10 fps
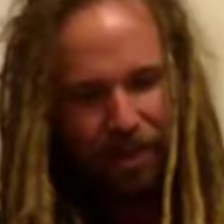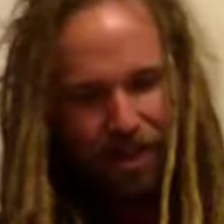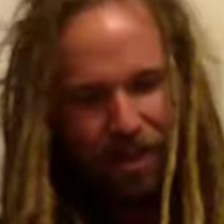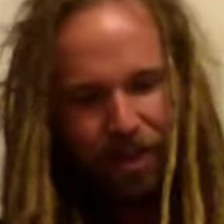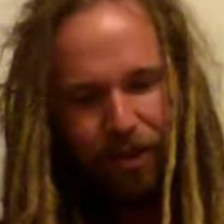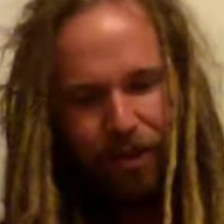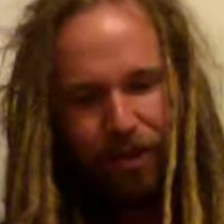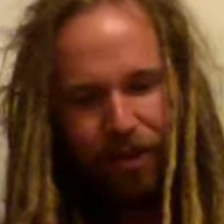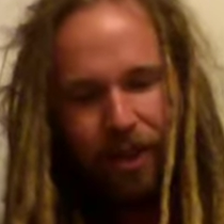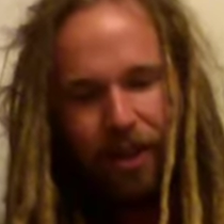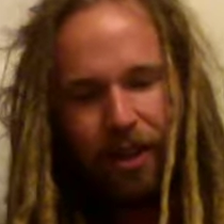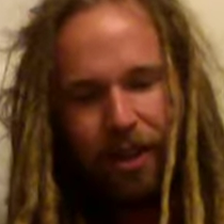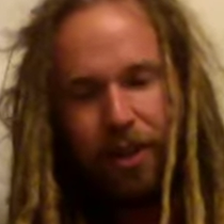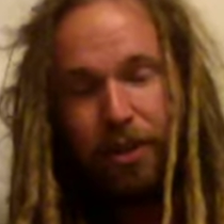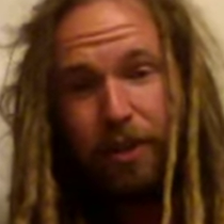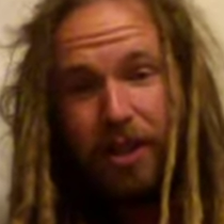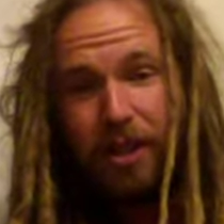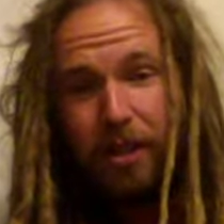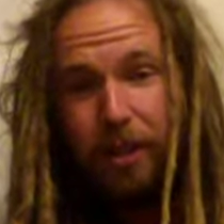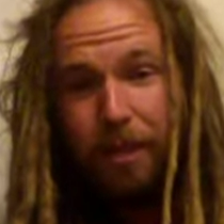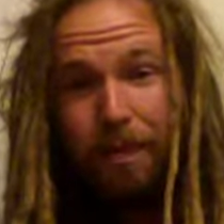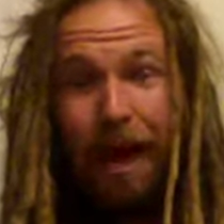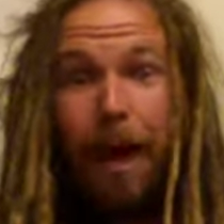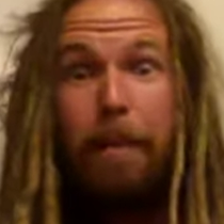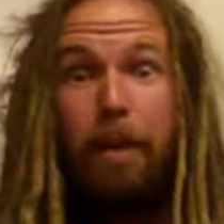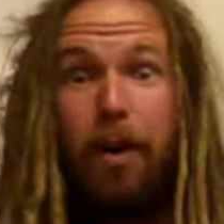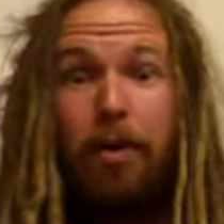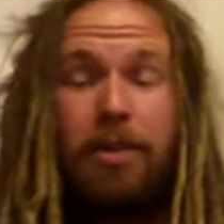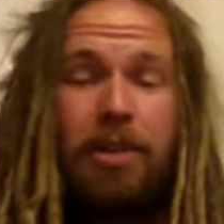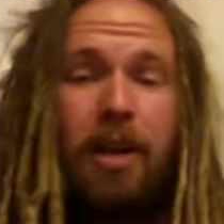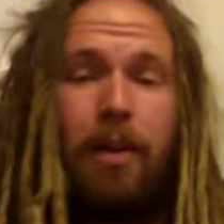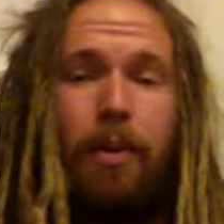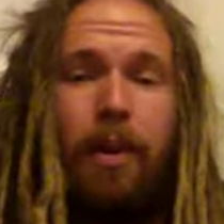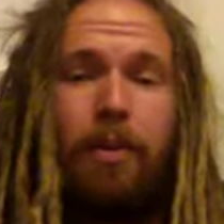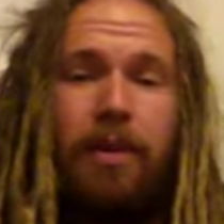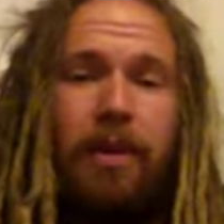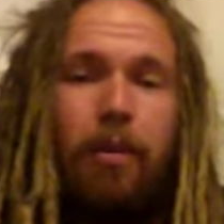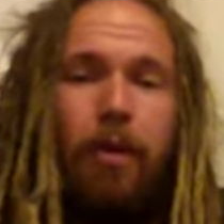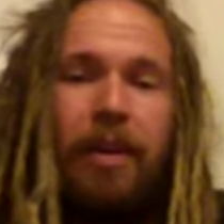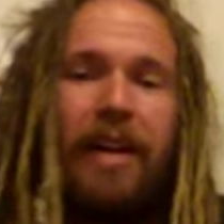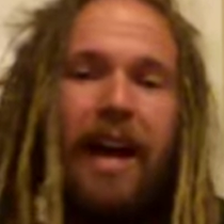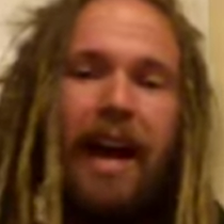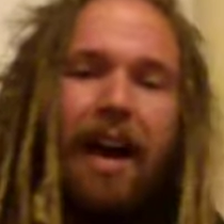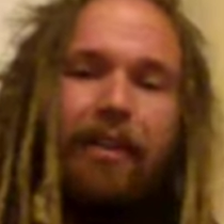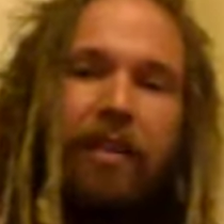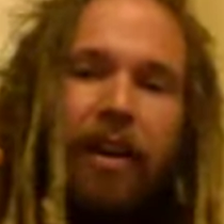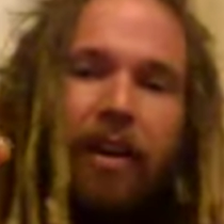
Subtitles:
yourself a 2-inch loop at most. I work with like 1.5.